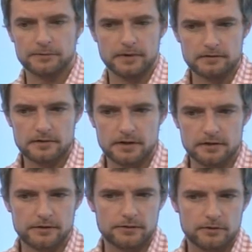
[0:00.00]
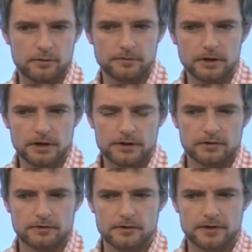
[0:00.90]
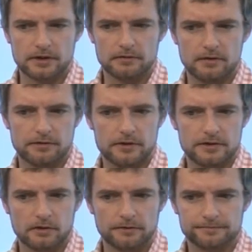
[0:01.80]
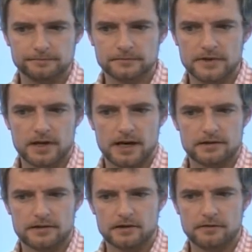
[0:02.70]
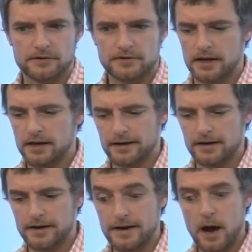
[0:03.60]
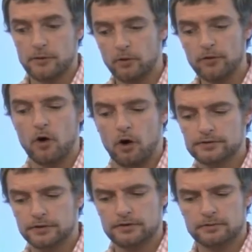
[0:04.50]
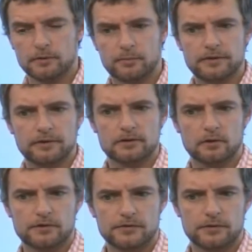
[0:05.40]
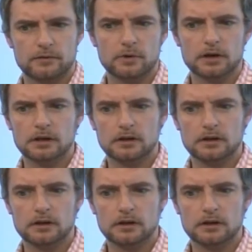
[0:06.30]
As we can see, you were sort of using a 30-odd sized server estate, and now you're not. So do you just want to briefly talk us through